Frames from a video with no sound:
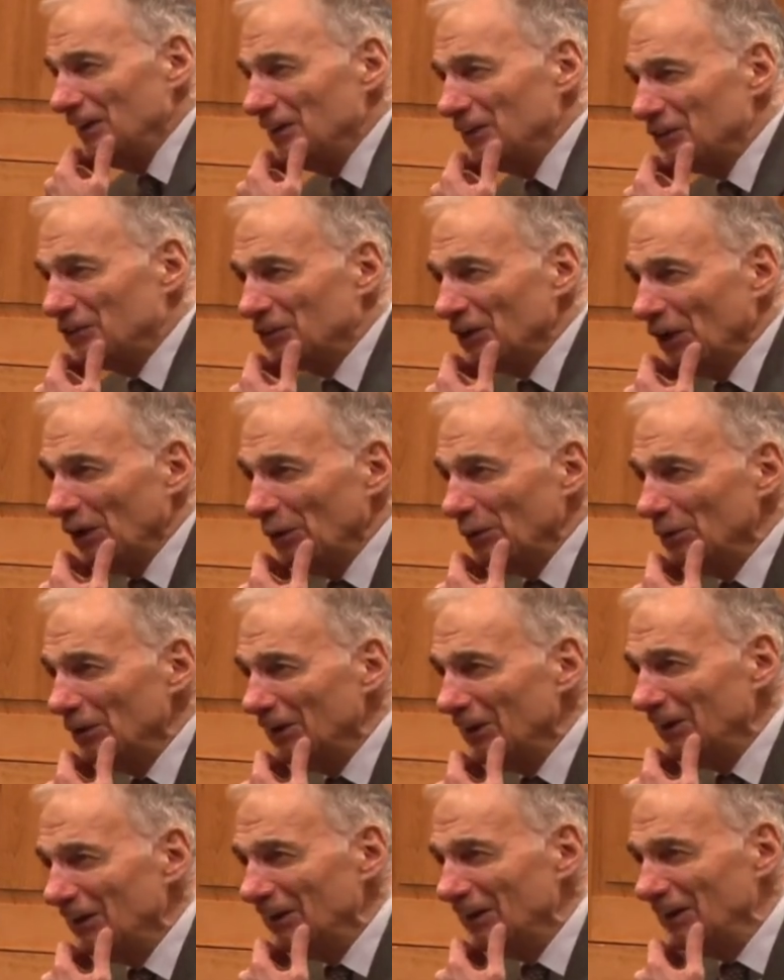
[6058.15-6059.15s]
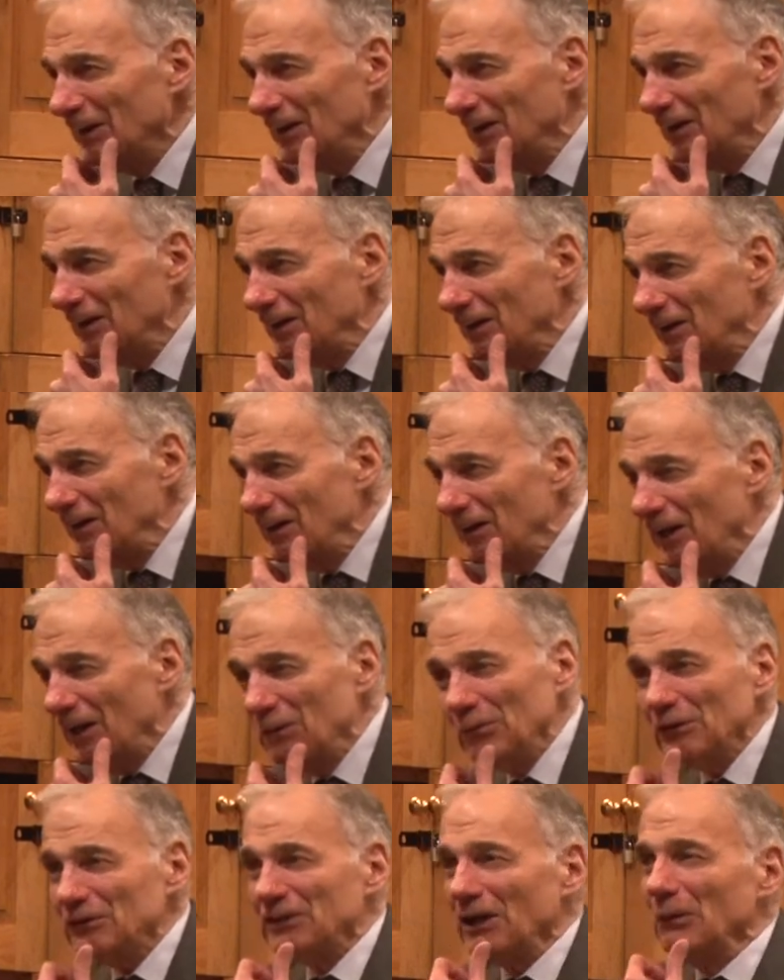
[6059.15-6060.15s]
So it
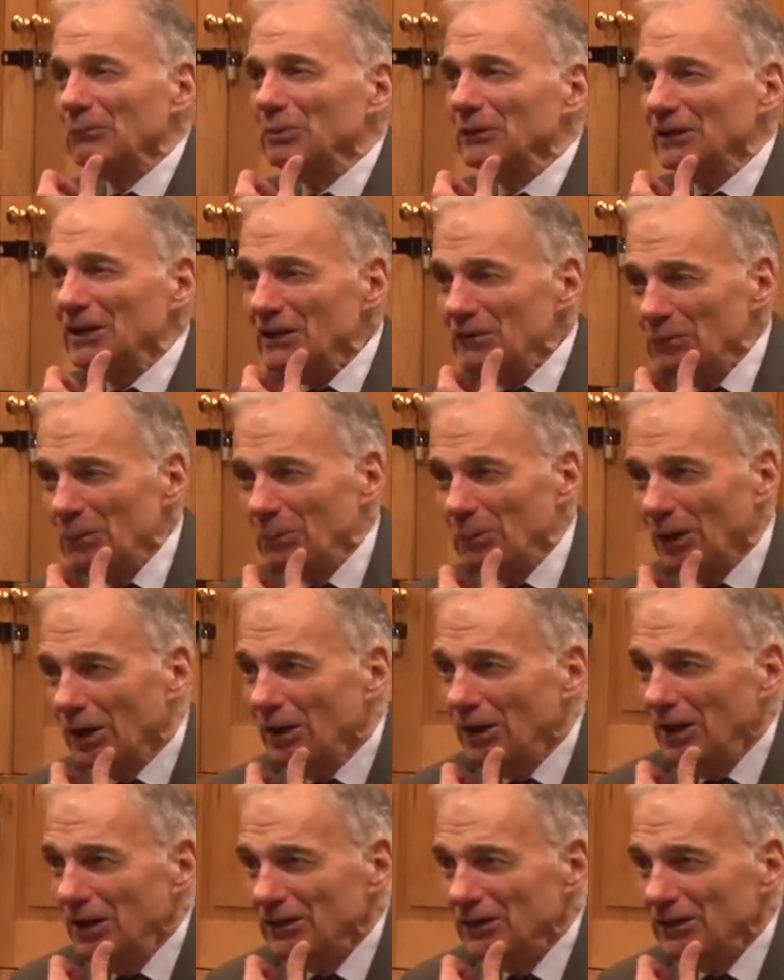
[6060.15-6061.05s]
was unbelievable.